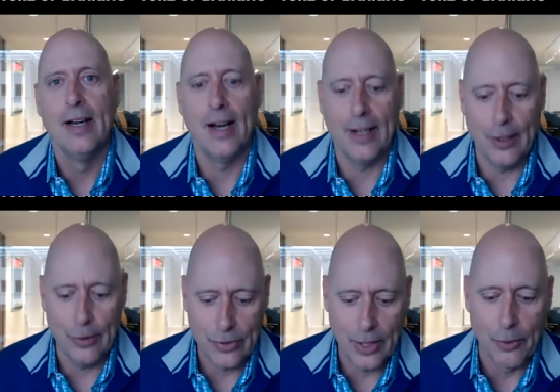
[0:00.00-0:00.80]
uh,
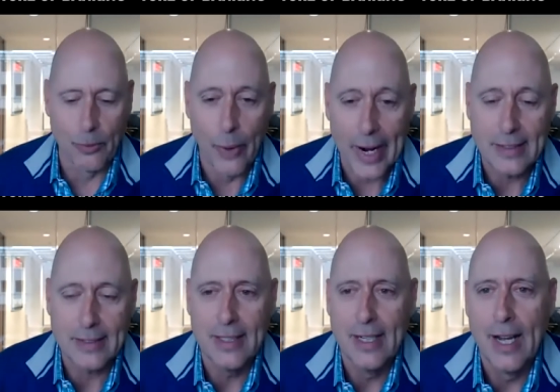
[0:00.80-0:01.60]
you see the
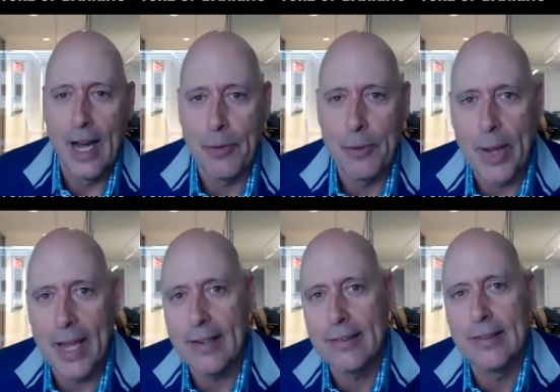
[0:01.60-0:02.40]
rest of the
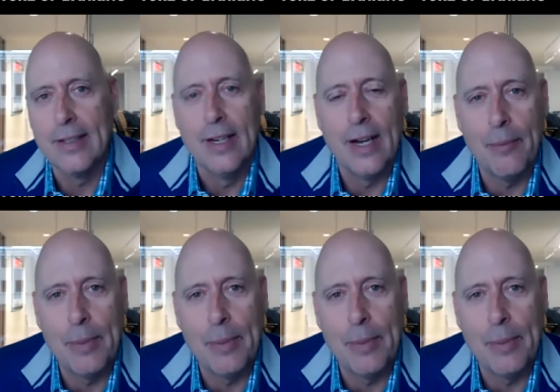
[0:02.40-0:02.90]
banks uh,